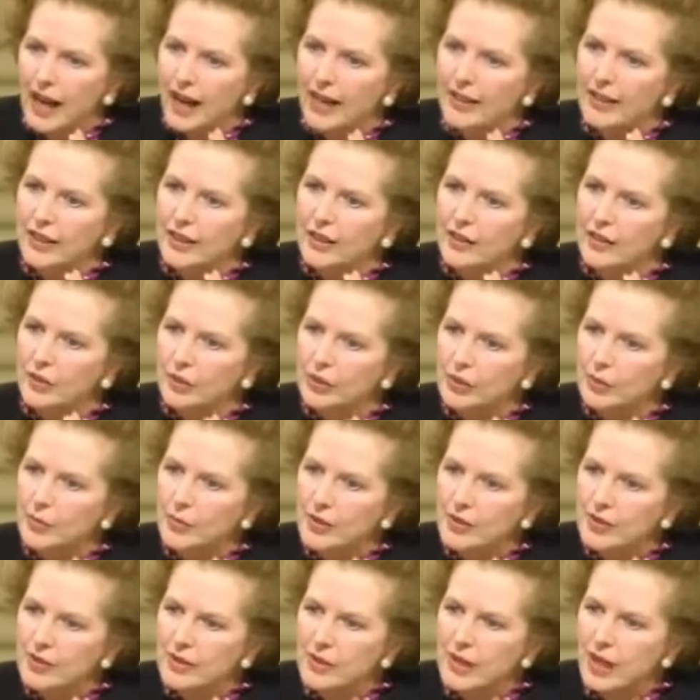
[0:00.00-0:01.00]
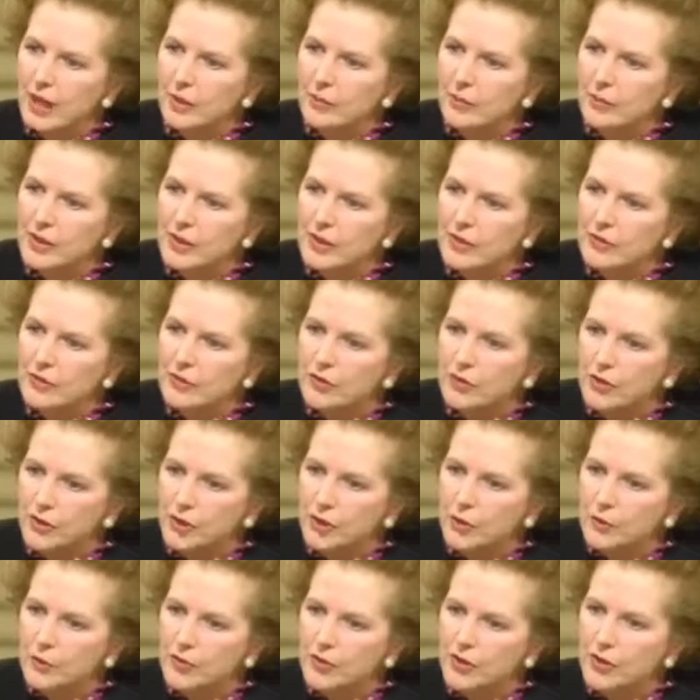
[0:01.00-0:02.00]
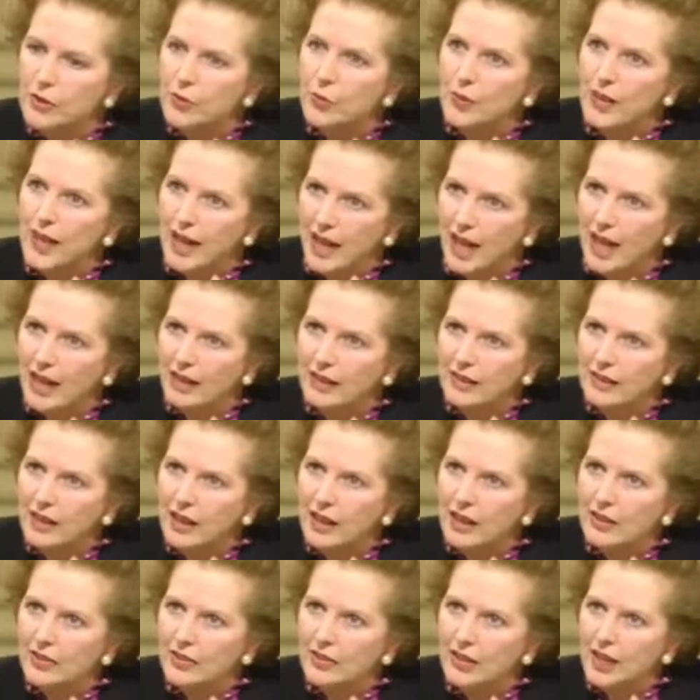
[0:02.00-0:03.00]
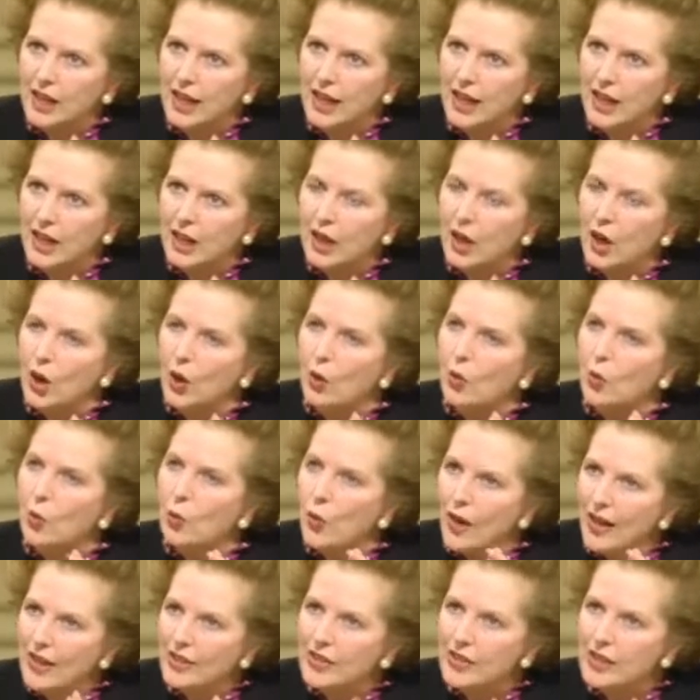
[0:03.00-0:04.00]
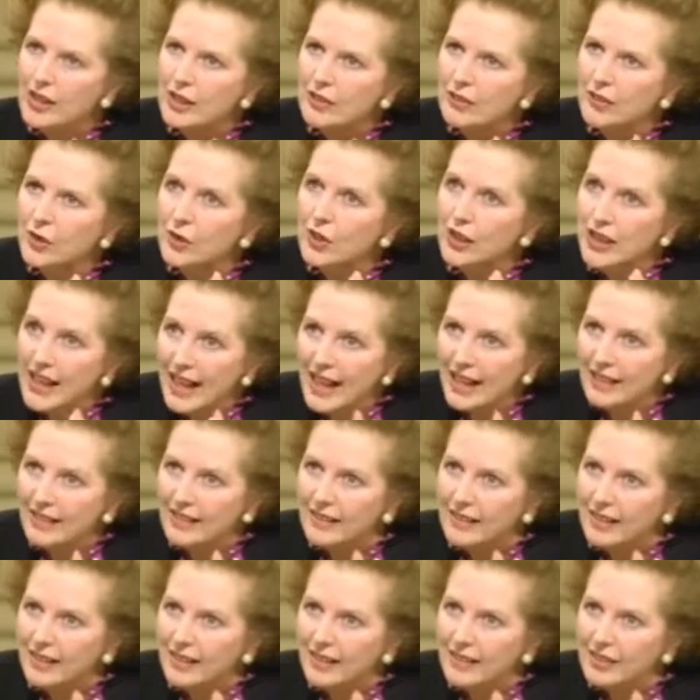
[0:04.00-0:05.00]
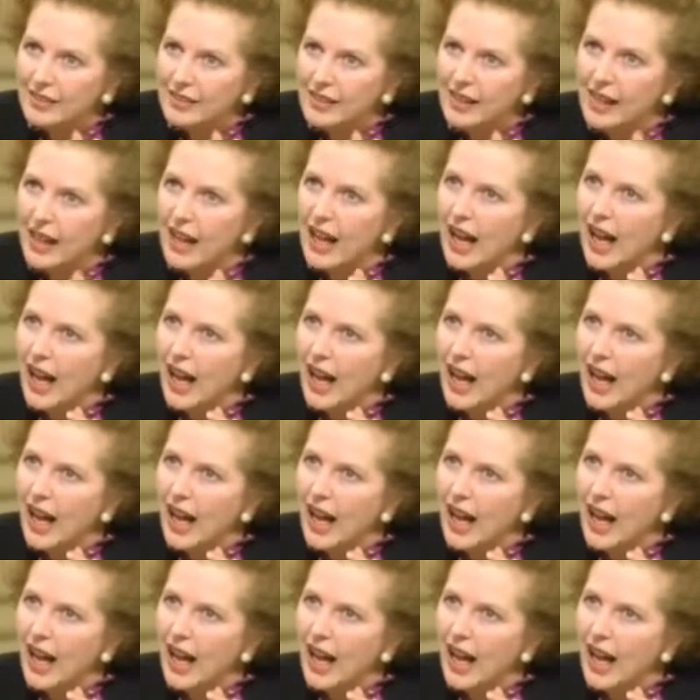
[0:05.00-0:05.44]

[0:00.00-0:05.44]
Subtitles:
and the enormous numbers of troops that we had down there waiting for landings.